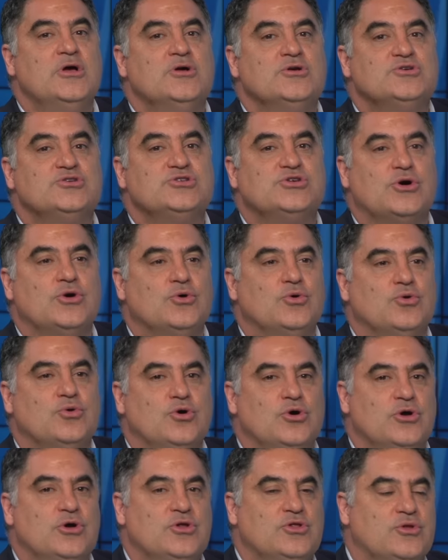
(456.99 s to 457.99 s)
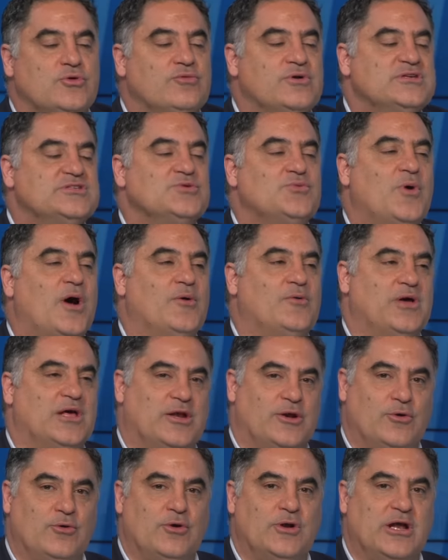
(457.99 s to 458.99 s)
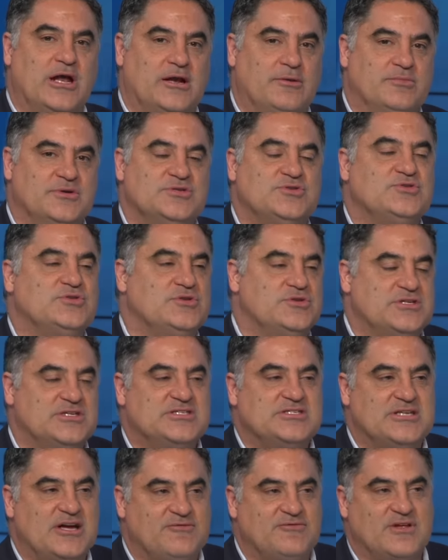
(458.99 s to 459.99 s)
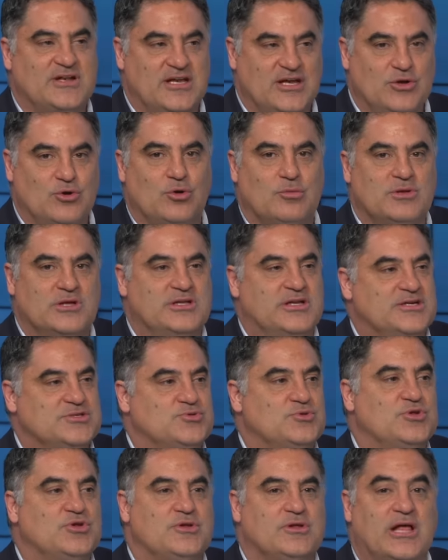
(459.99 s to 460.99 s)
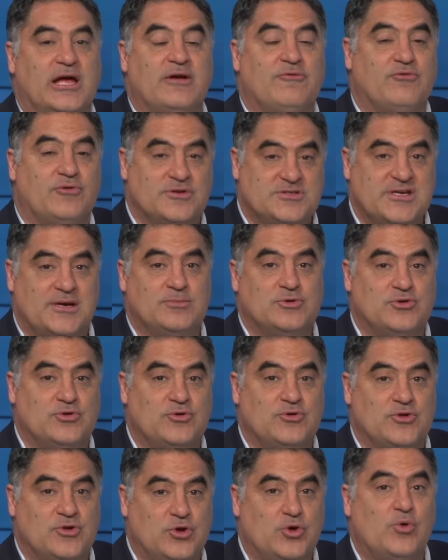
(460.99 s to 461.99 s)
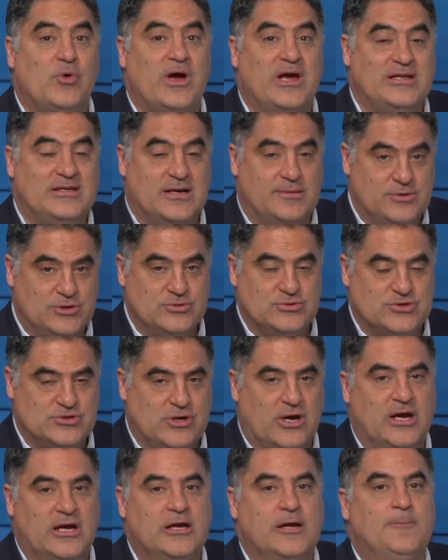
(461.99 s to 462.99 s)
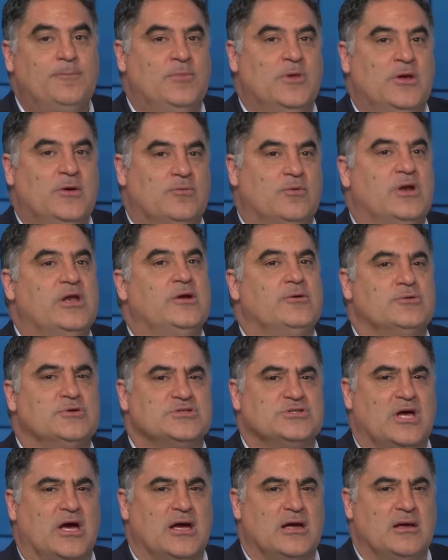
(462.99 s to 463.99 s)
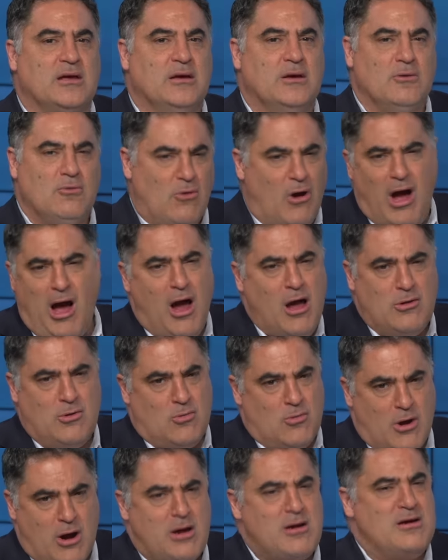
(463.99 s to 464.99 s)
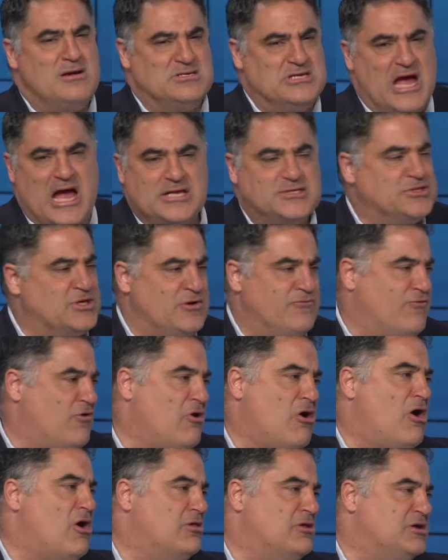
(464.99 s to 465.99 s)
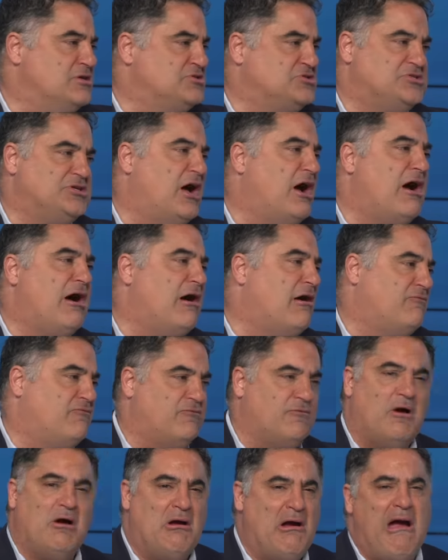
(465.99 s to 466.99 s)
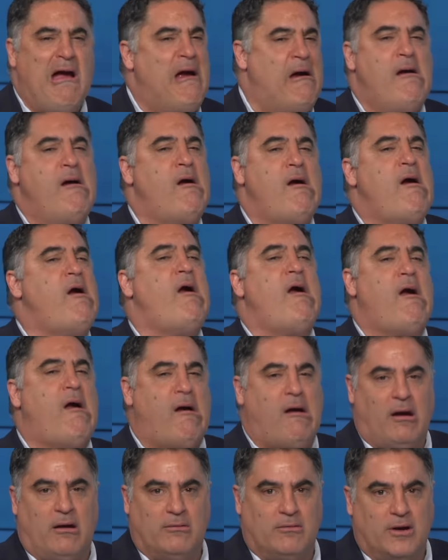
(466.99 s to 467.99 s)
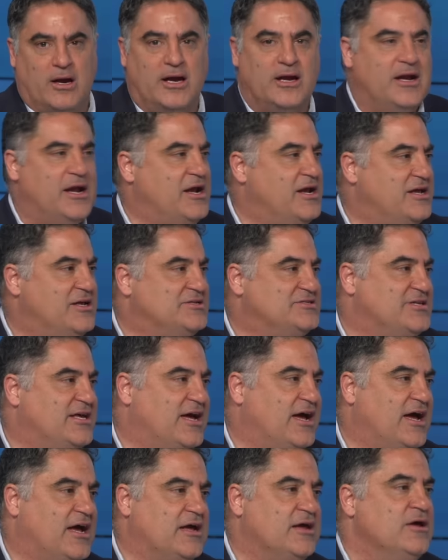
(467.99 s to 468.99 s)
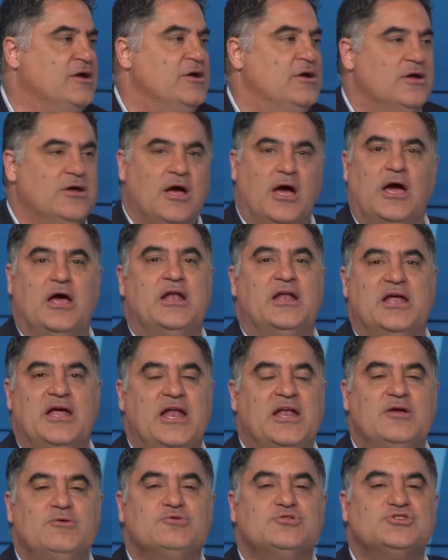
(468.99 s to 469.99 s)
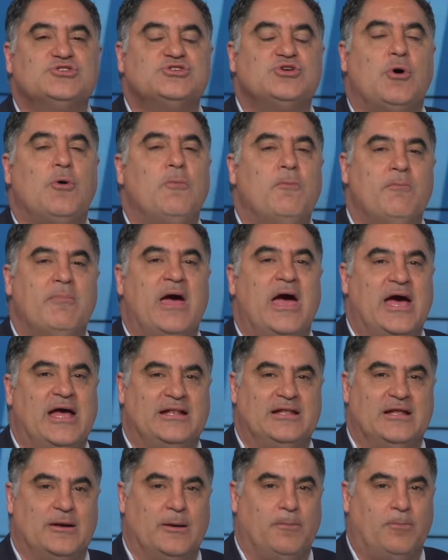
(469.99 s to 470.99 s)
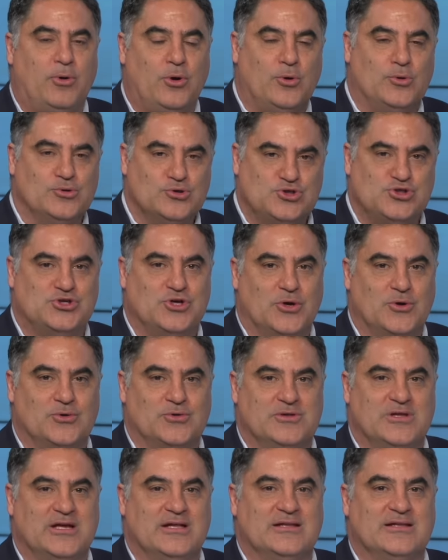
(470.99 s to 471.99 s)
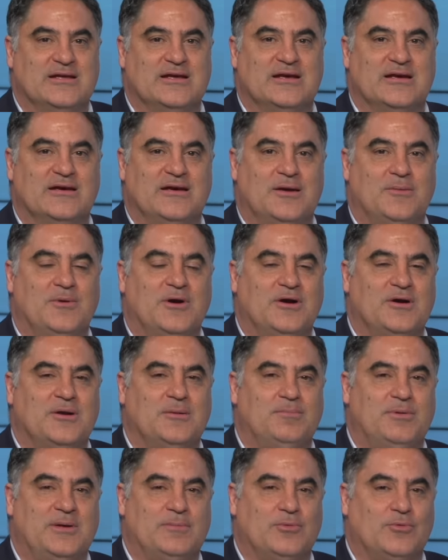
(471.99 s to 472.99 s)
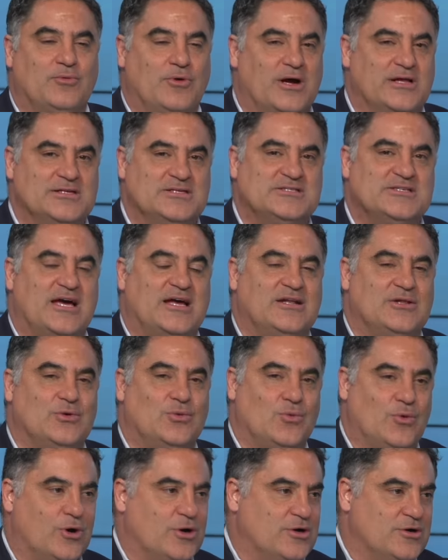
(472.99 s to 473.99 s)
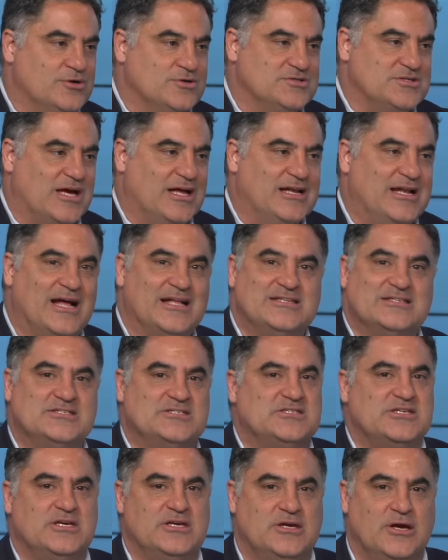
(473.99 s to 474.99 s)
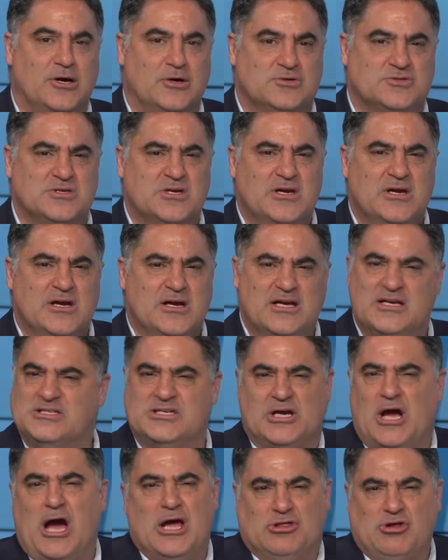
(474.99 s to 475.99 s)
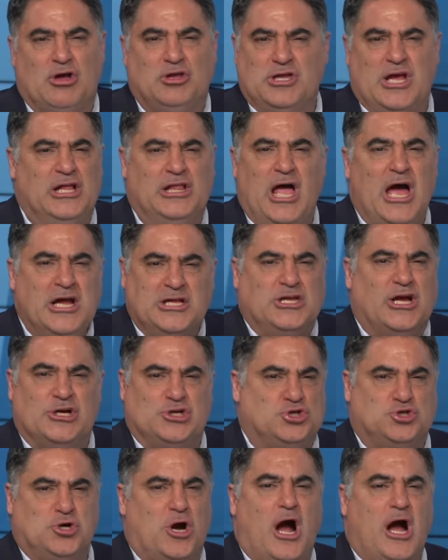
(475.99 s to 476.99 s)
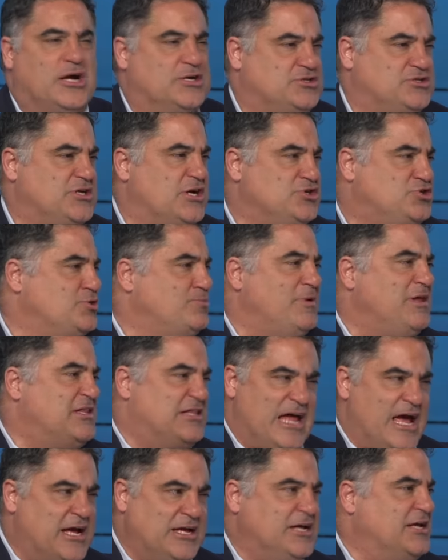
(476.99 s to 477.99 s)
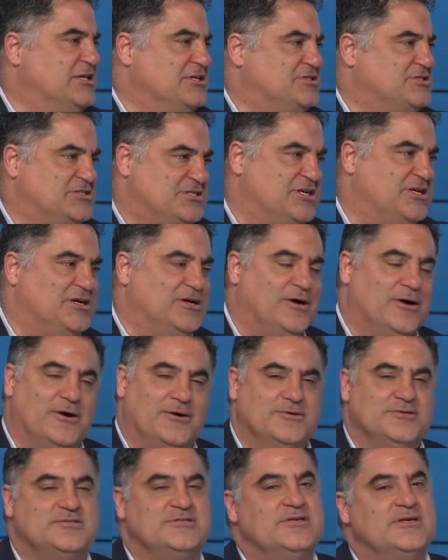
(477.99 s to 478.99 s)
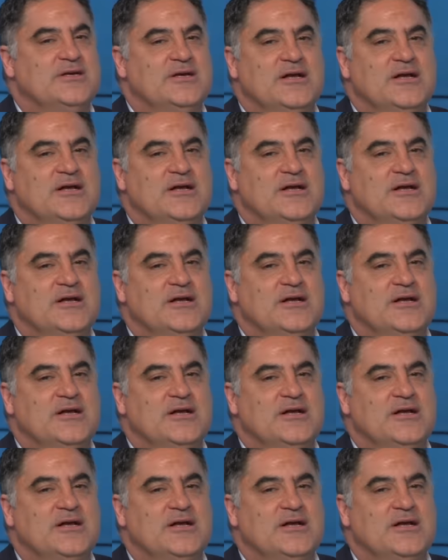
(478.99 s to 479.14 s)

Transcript: So the reason why we get annoyed at him is the stuff that he normally does with, like, for example, during the U A W strike, when he was like, why are the workers asking for all this stuff? Right? And he's like, and he was so mad that a poll showed that the American people were on the side of the workers and not the C E Os. He's like, I thought they liked their trucks. They should be thanking the C E Os.